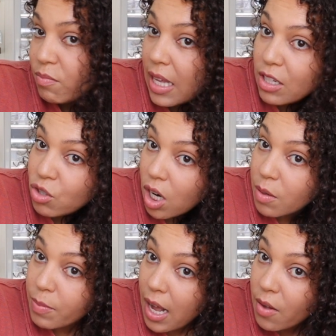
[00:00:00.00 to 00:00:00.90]
like
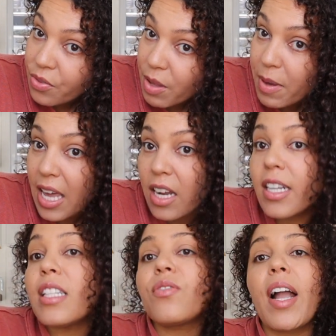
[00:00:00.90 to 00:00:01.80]
dark brown that my hair
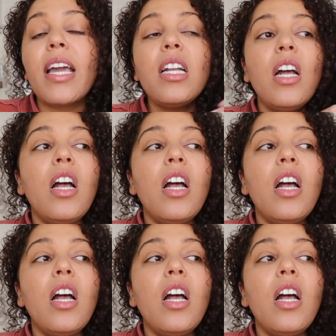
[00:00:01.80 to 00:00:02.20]
is, right?